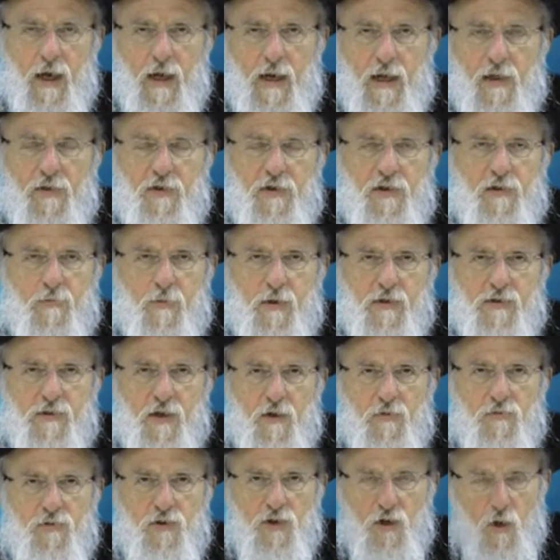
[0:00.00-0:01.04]
I think to
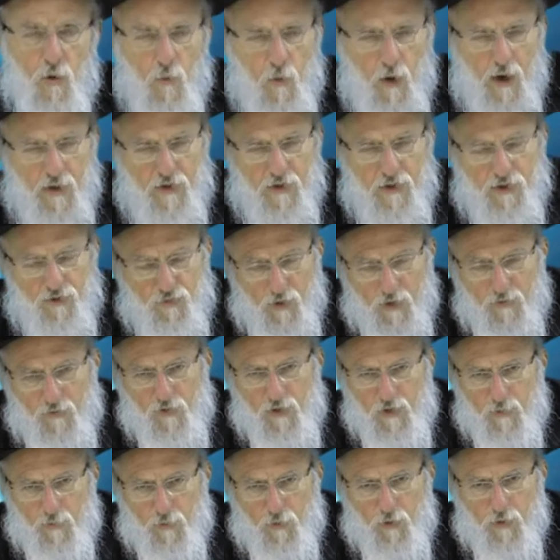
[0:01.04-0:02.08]
myself, you know why they're
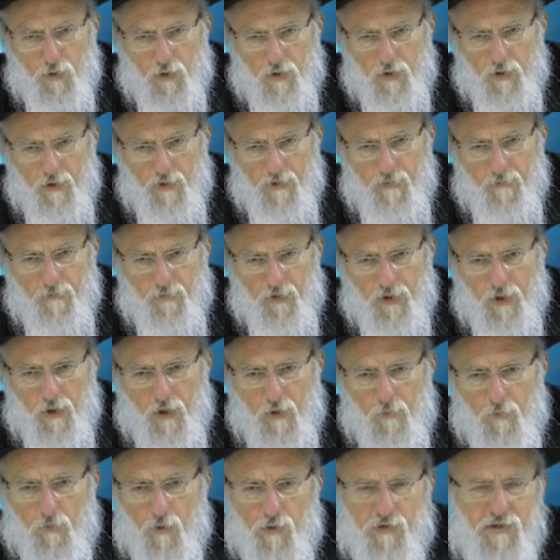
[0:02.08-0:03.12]
dreadfully poor?
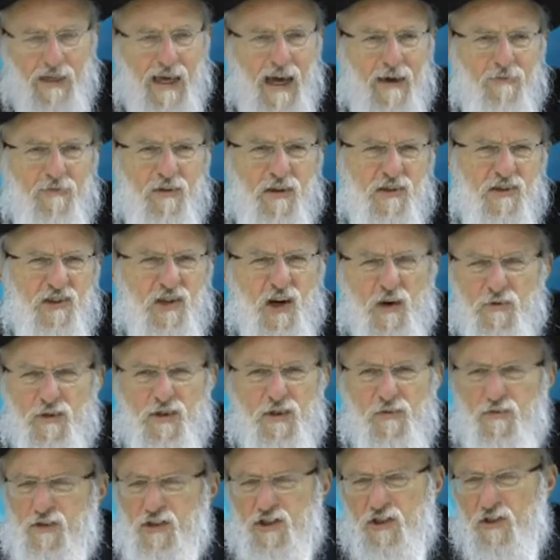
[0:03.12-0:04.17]
Because they haven't discovered
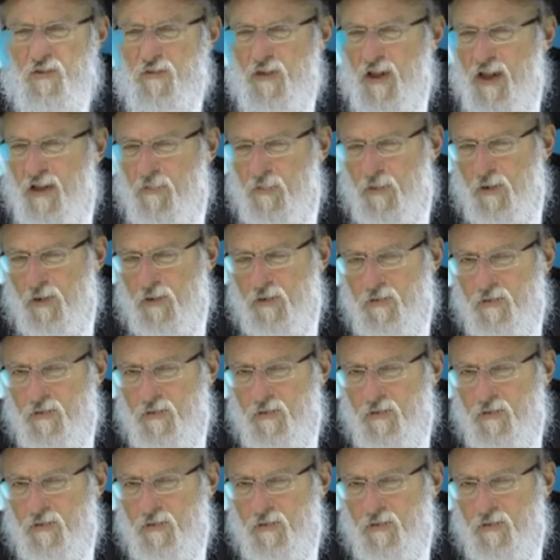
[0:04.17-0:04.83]
division of labor.